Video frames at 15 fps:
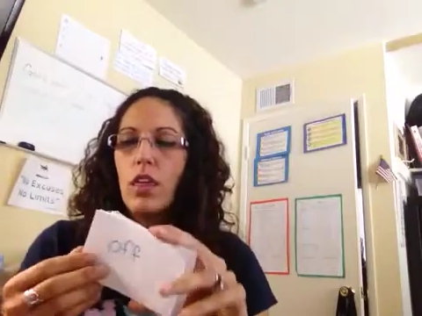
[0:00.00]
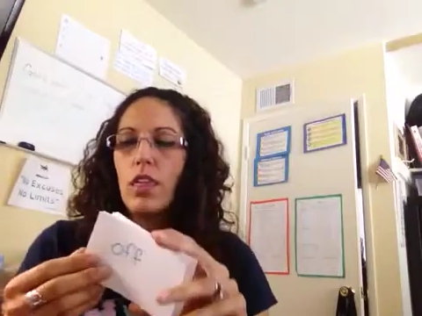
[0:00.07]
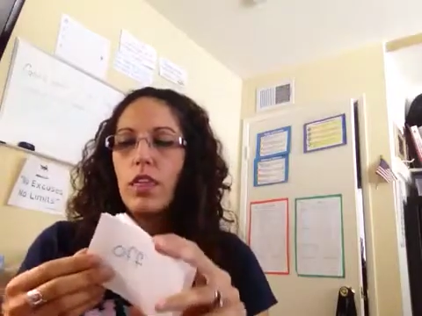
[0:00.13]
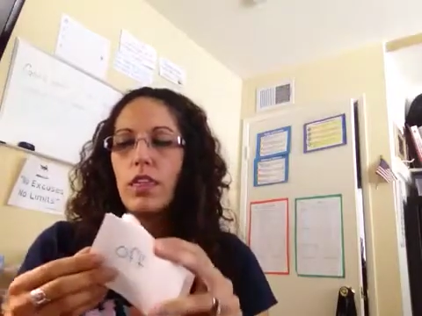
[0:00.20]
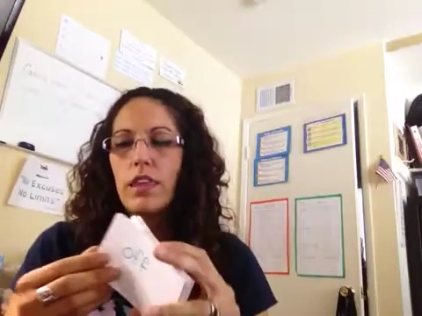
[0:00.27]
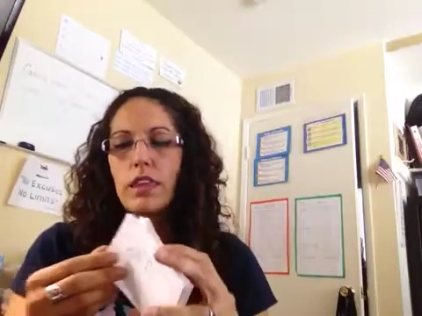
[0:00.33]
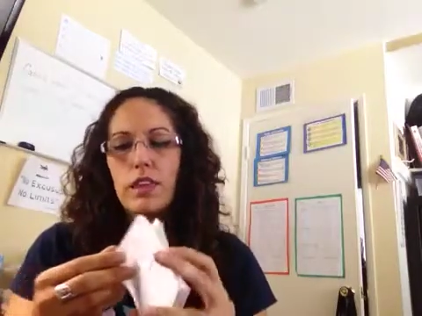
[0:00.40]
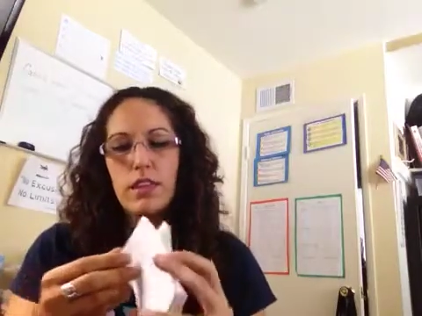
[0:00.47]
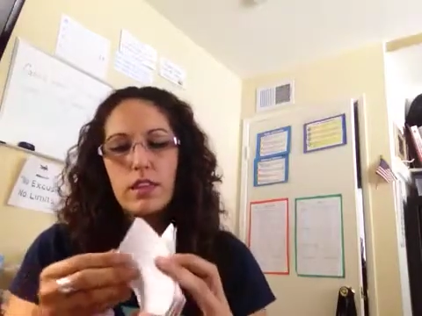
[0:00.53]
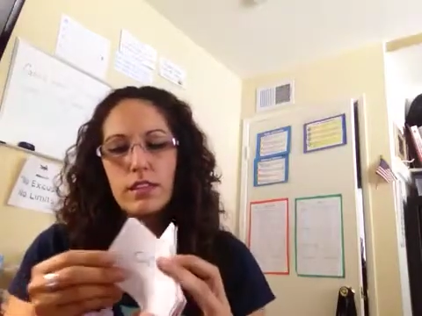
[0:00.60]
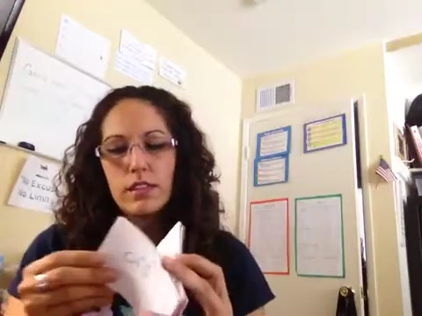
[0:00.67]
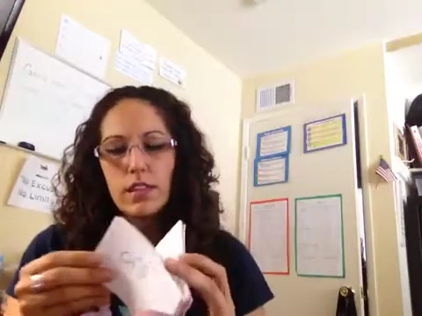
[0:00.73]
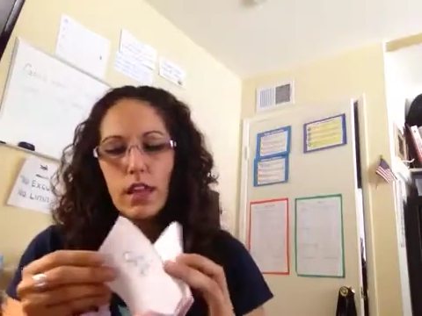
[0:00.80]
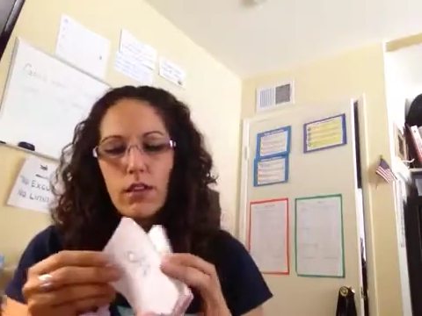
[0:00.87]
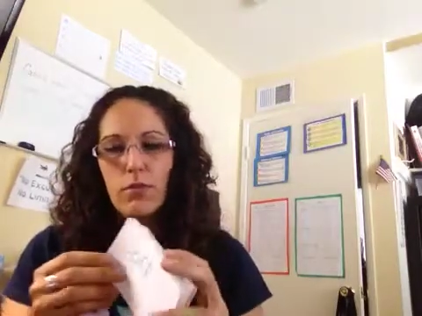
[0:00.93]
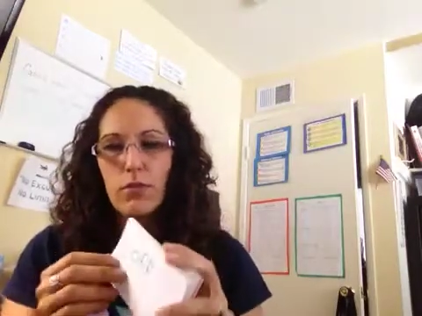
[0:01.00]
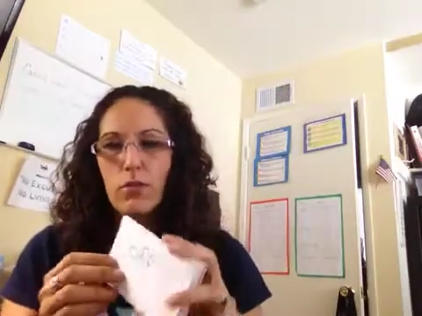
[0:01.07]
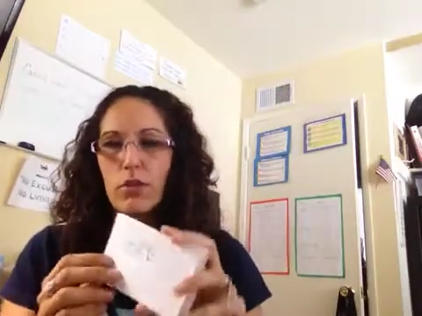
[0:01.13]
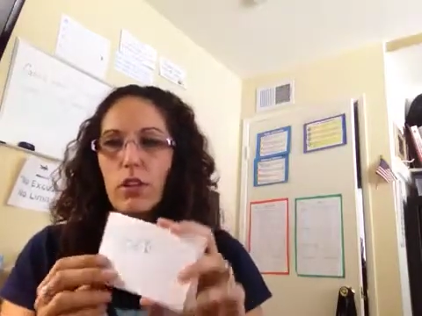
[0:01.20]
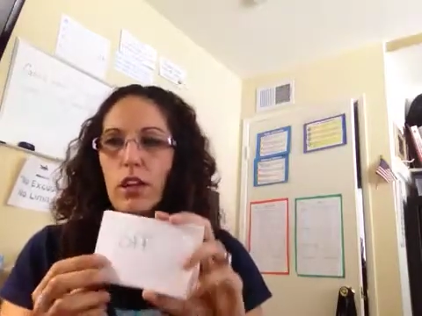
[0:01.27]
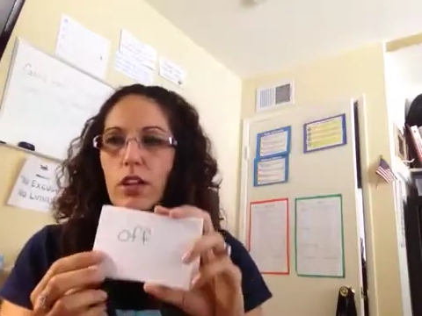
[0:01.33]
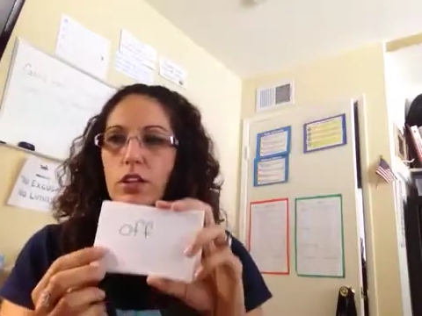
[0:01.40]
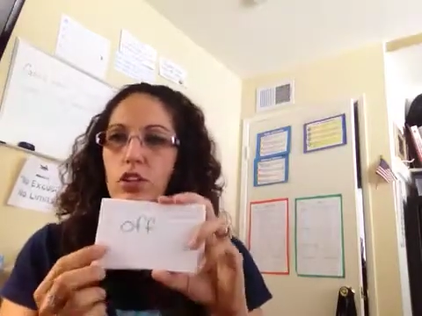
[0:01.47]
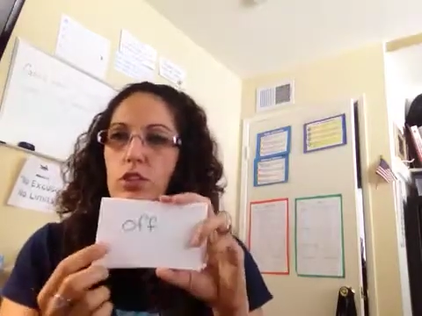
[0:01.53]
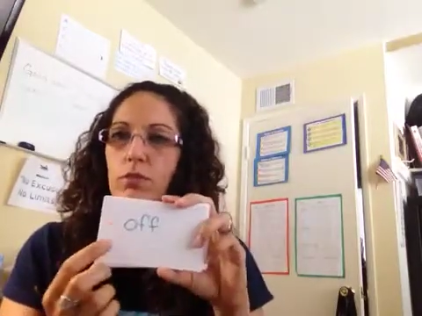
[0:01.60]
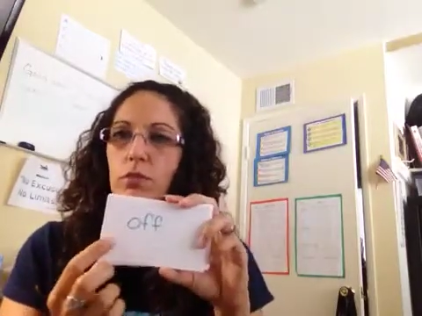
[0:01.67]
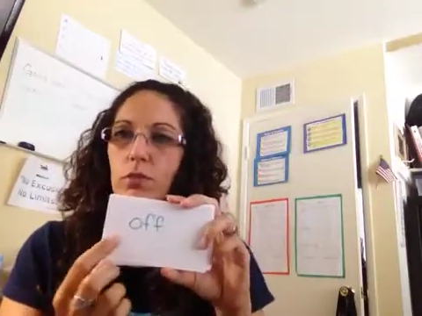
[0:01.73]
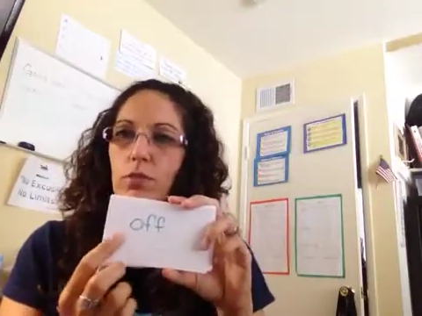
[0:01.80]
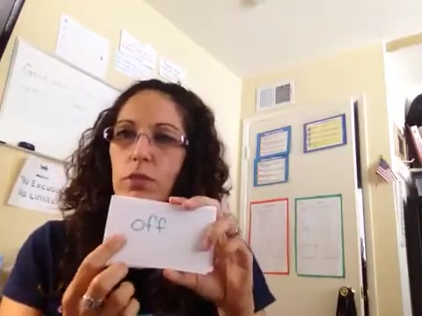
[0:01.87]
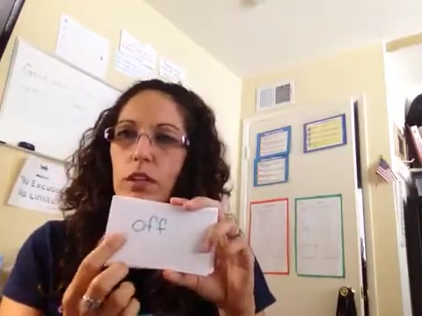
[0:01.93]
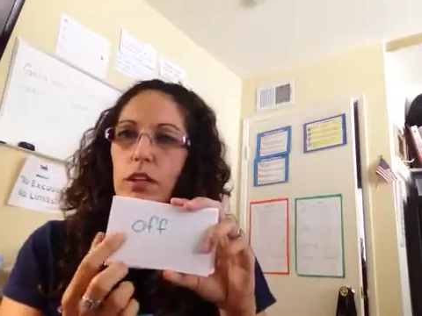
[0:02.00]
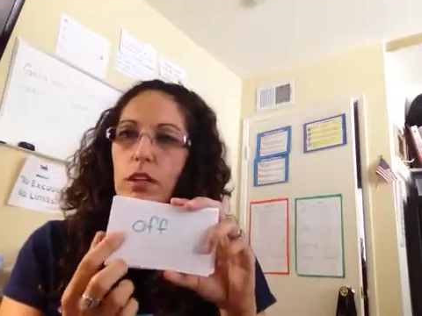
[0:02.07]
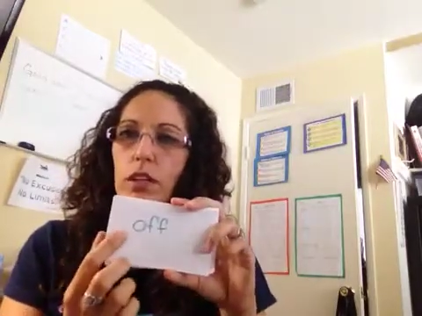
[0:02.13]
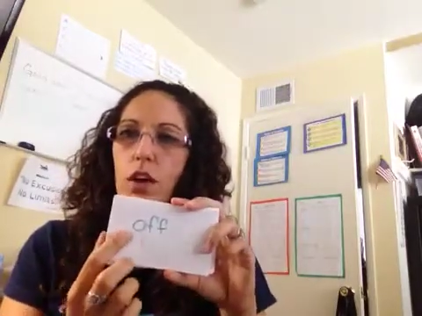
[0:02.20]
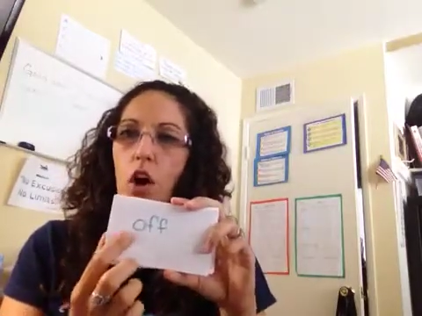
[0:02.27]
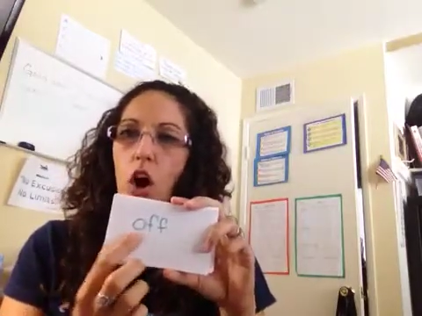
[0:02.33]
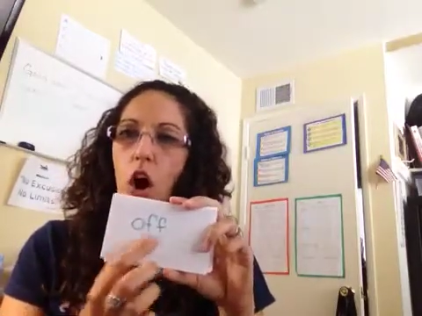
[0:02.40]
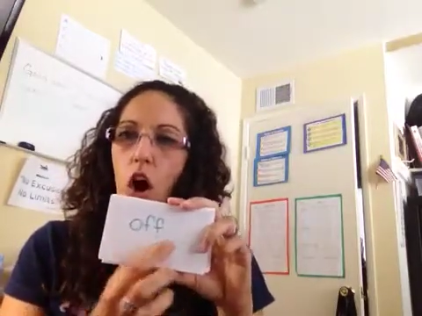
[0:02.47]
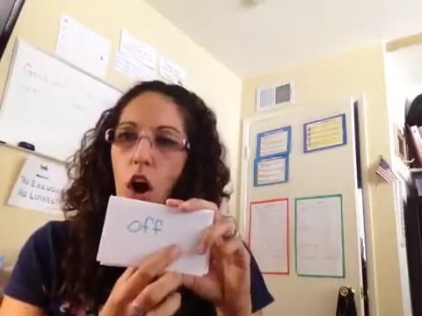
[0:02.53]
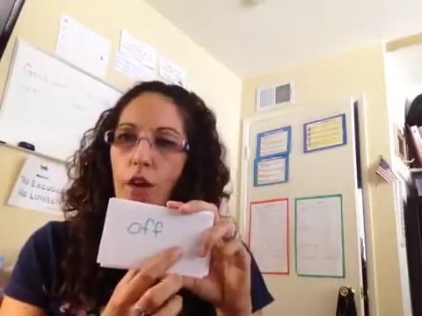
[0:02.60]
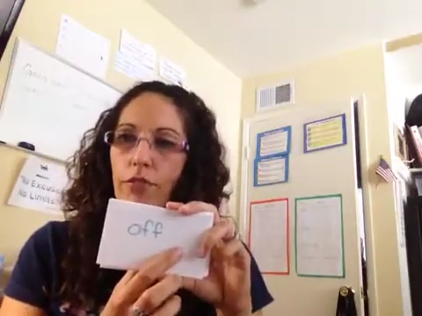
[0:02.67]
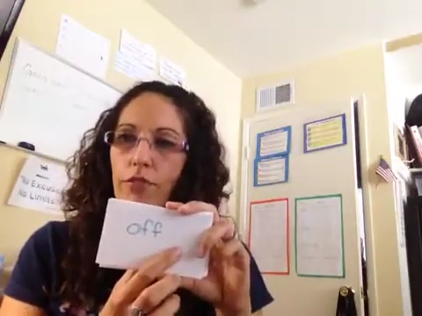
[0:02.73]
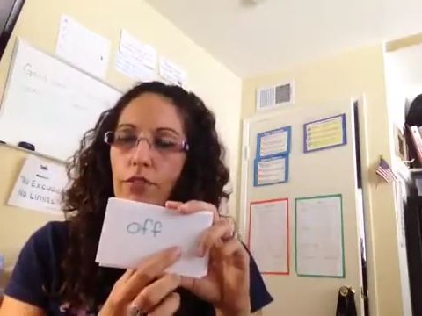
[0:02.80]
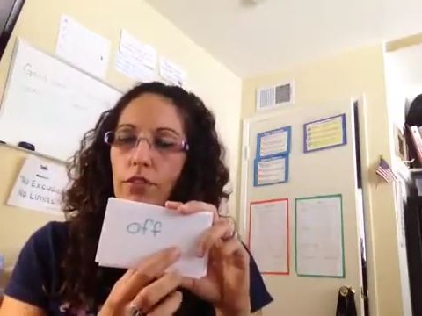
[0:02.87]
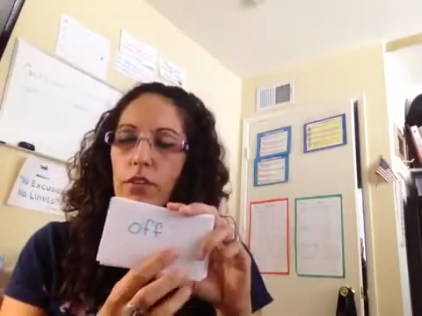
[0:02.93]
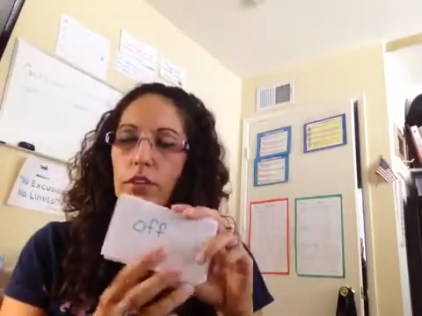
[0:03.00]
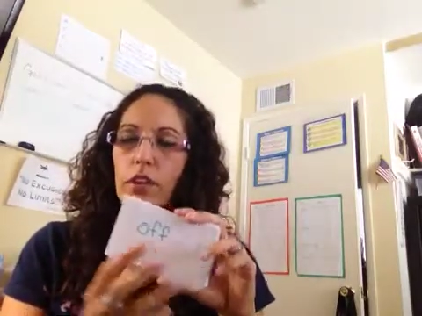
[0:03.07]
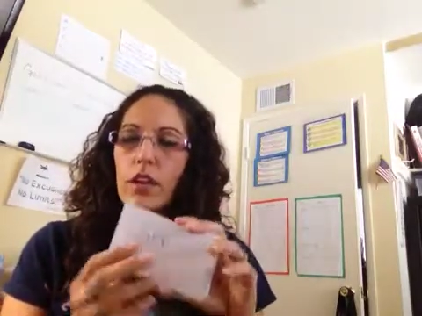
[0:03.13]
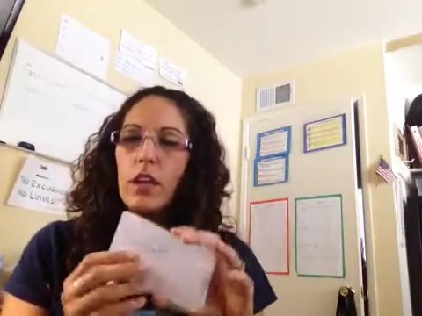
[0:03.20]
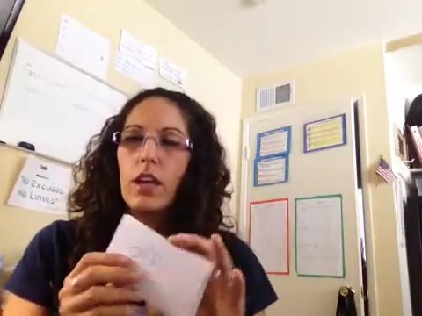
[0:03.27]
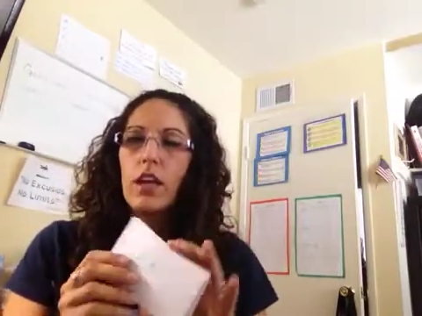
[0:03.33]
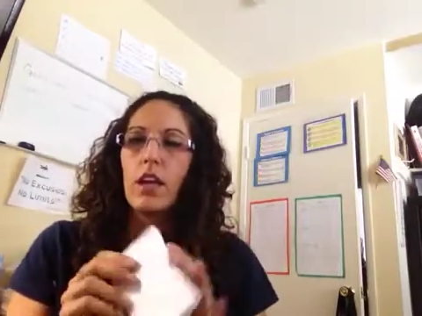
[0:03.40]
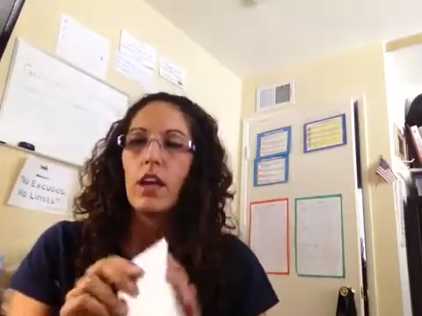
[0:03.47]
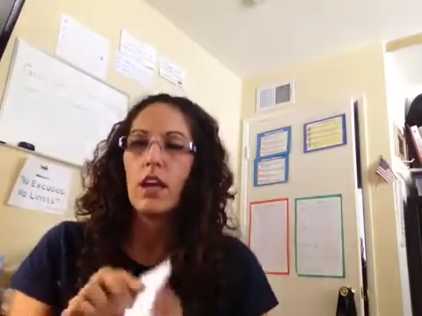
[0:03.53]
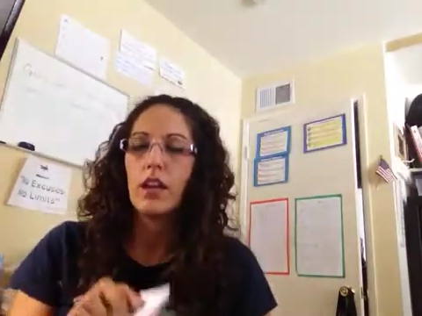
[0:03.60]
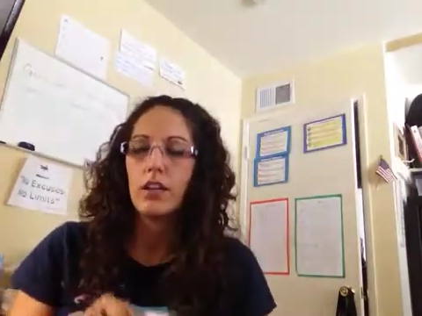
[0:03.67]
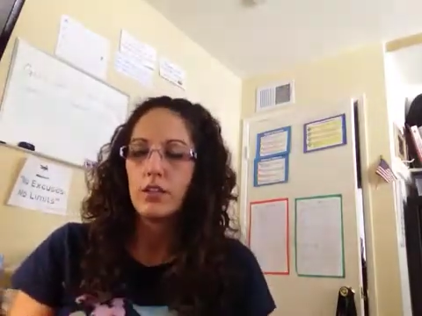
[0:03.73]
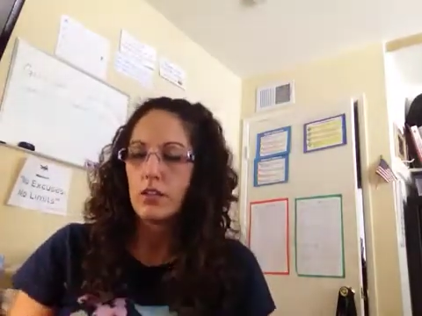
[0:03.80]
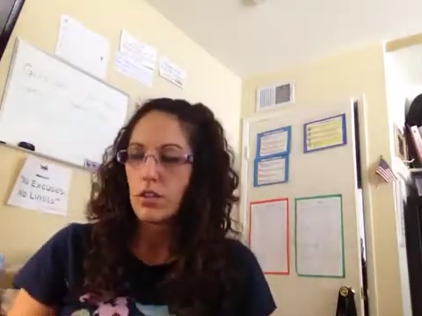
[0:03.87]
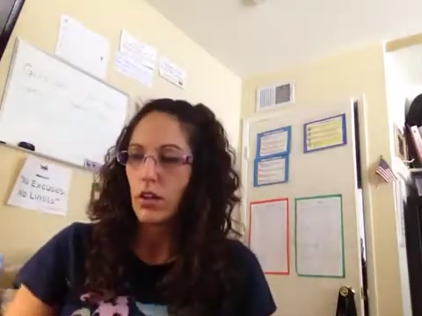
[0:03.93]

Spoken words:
the sight word and she will read it off. And